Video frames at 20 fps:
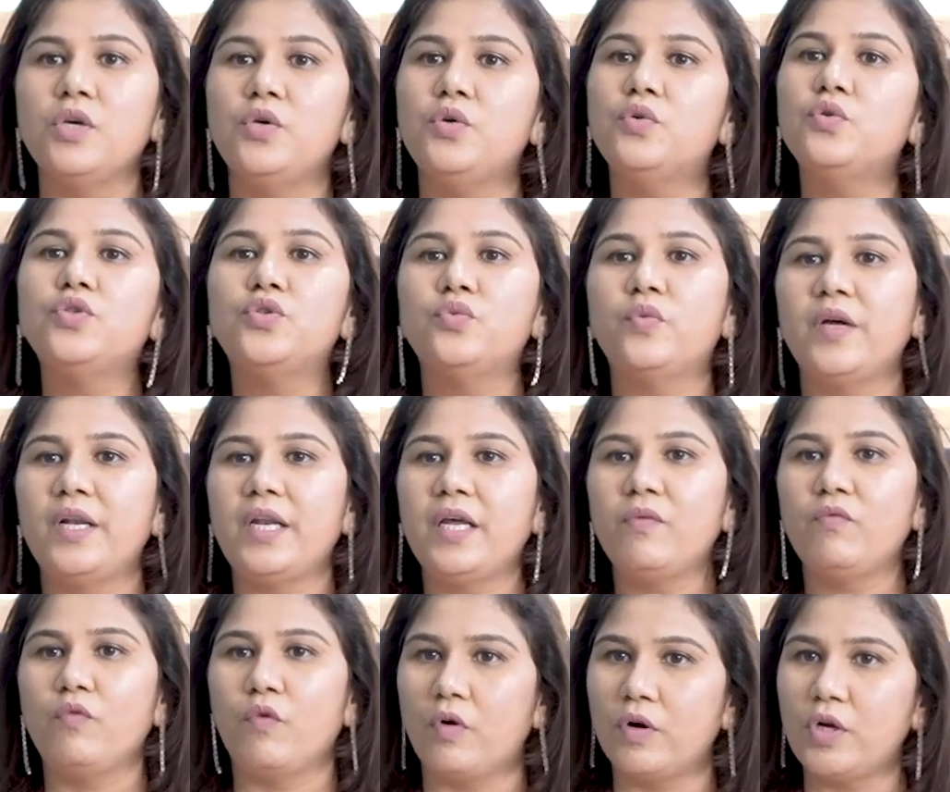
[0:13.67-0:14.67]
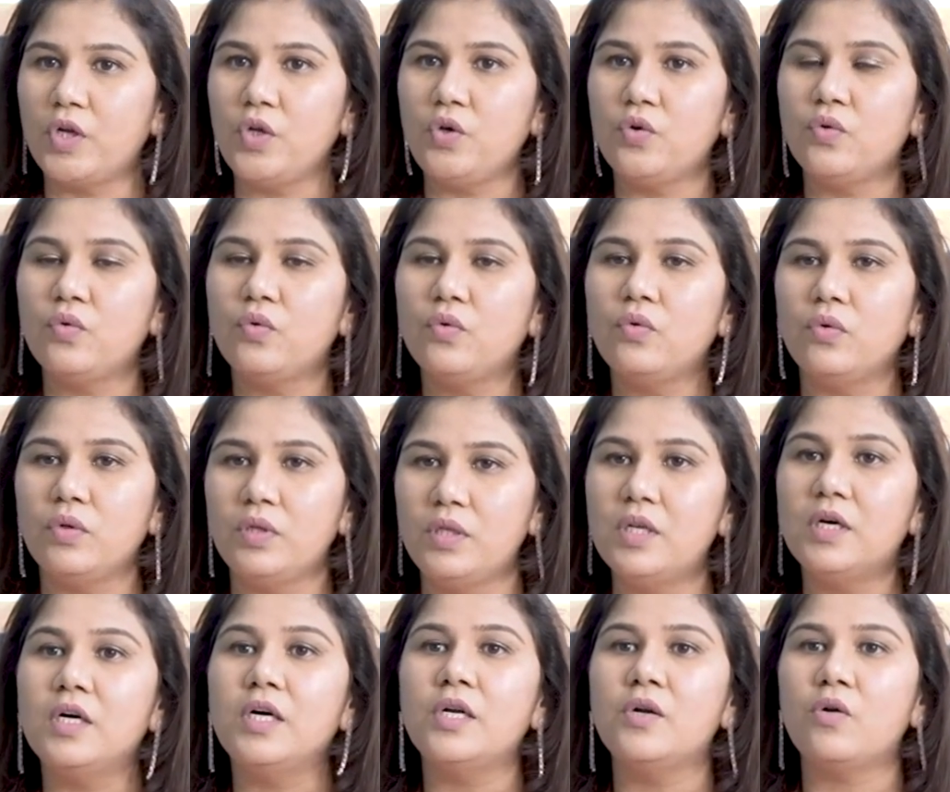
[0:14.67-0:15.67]
Usually, what you
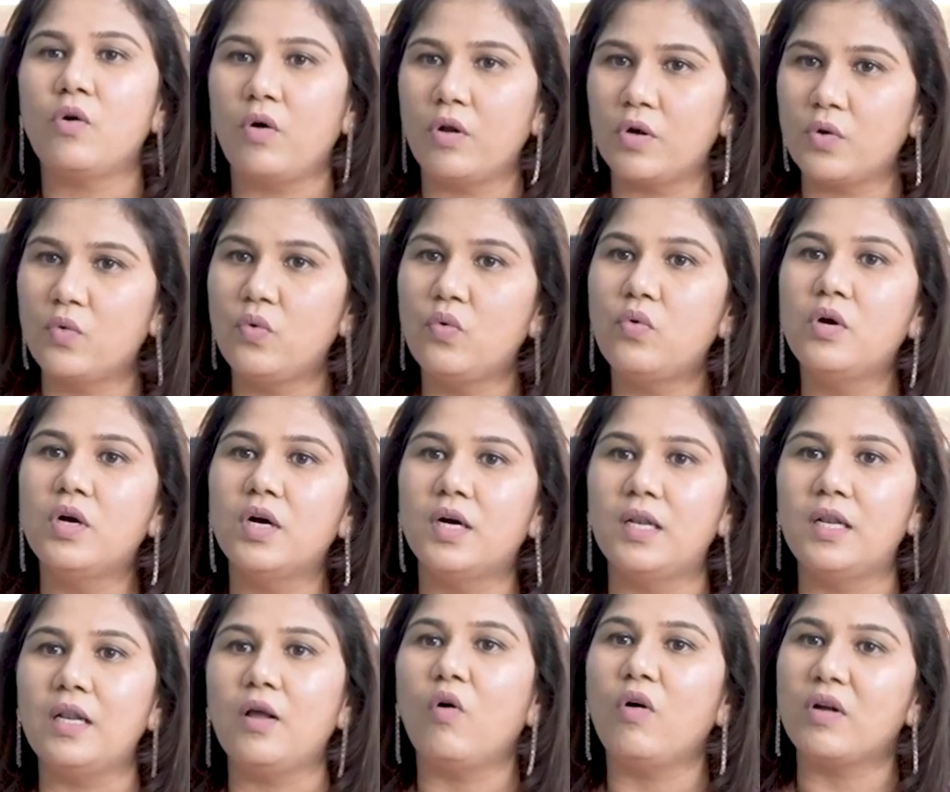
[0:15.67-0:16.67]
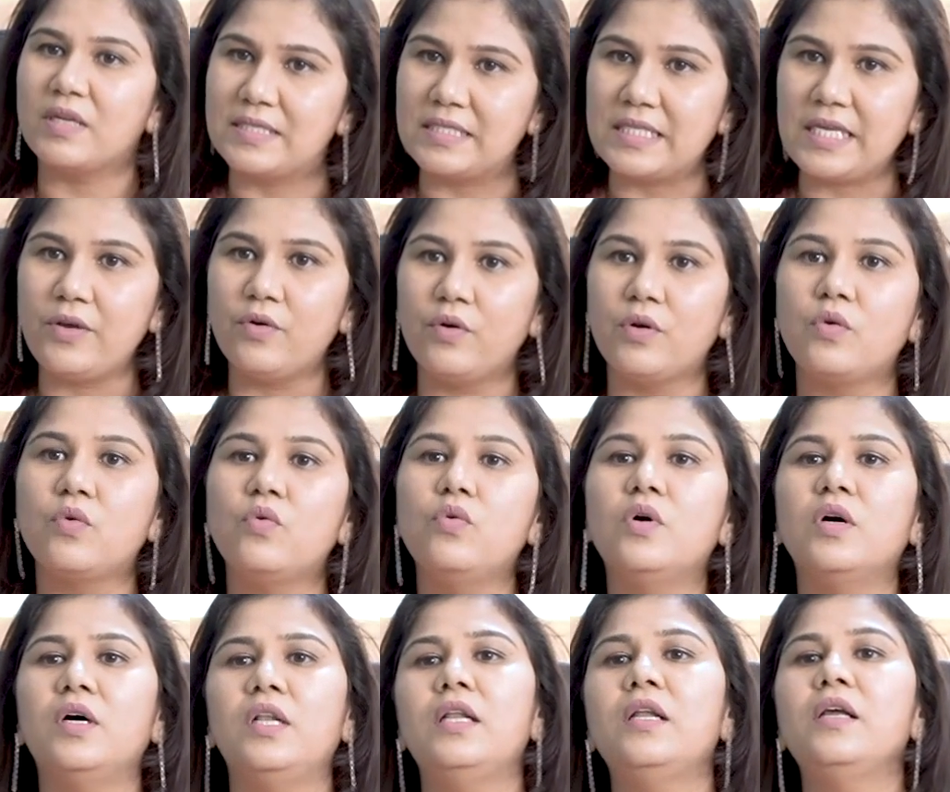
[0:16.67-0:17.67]
learn on Google or see on
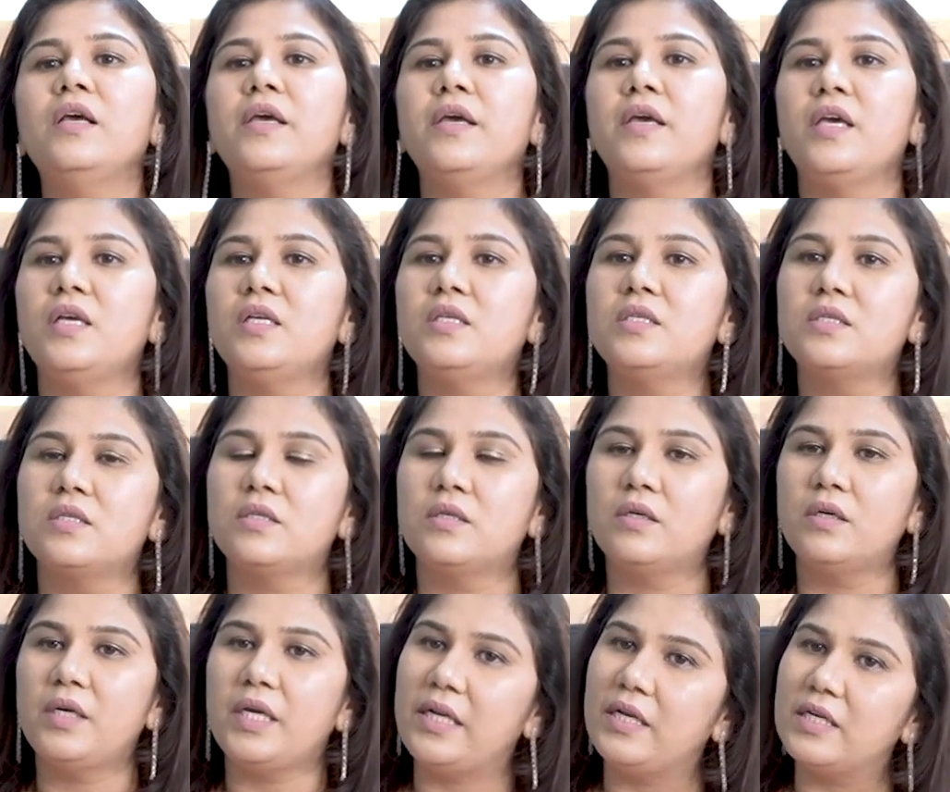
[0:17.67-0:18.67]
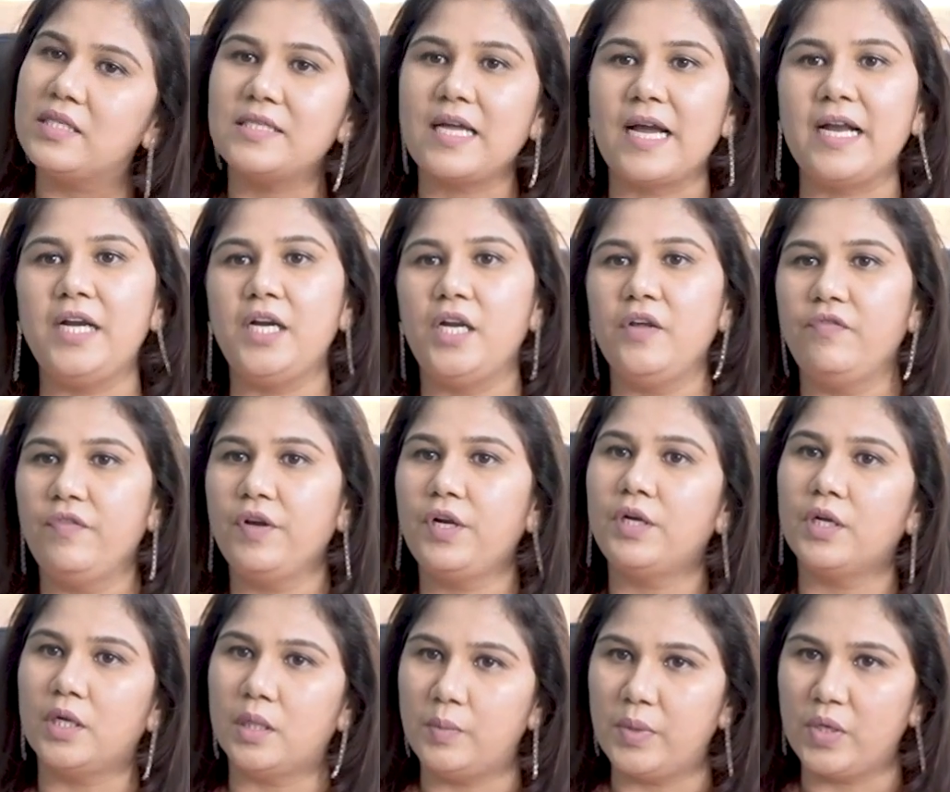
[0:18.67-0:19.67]
Google is in a
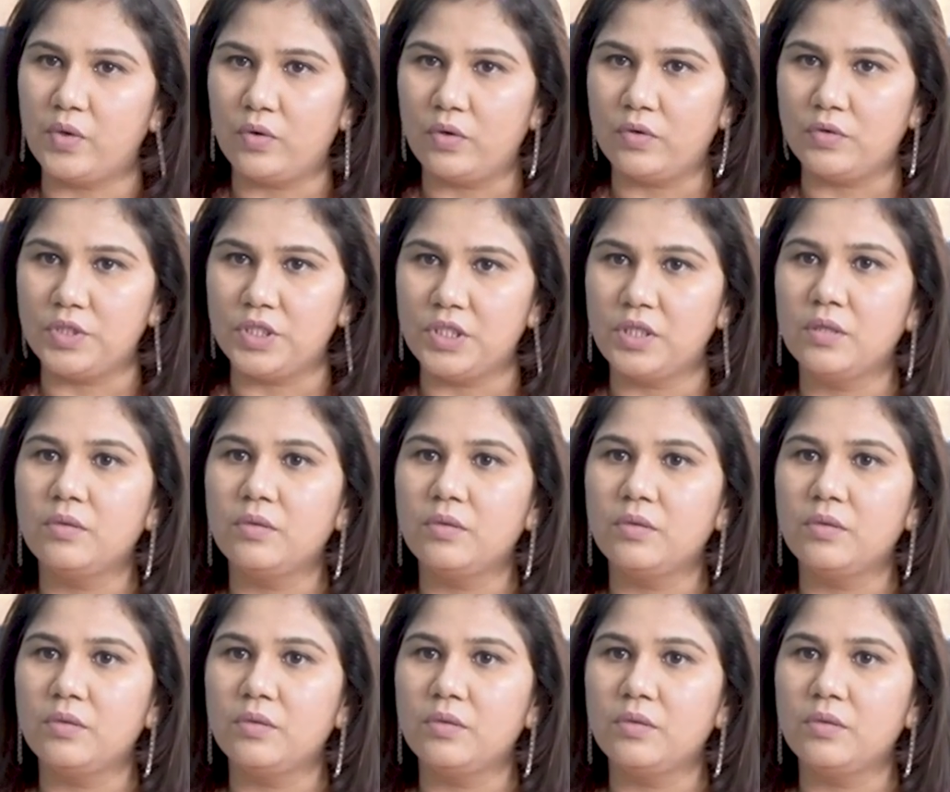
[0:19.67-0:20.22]
scientific terminology.